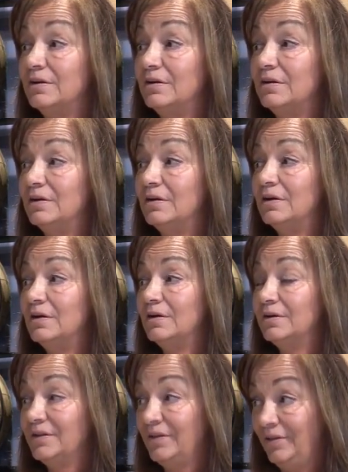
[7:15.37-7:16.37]
Yeah.
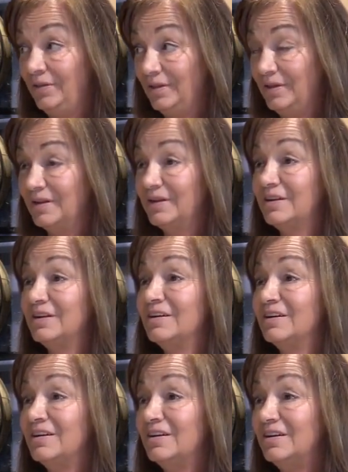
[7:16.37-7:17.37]
But you
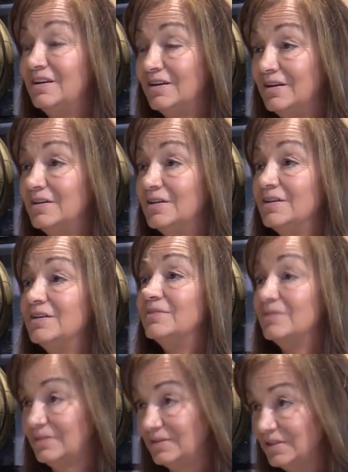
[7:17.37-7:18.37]
at
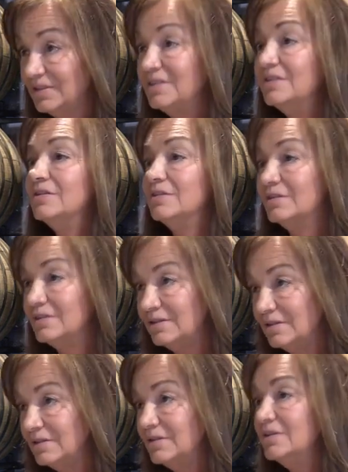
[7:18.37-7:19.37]
Rockingham, you
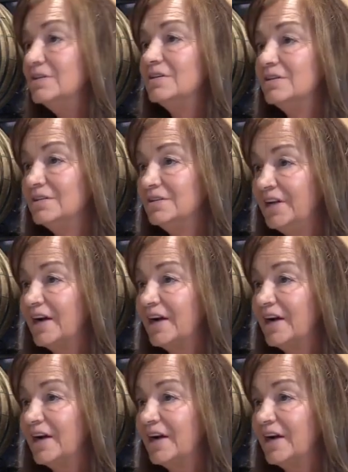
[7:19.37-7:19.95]
qualified second.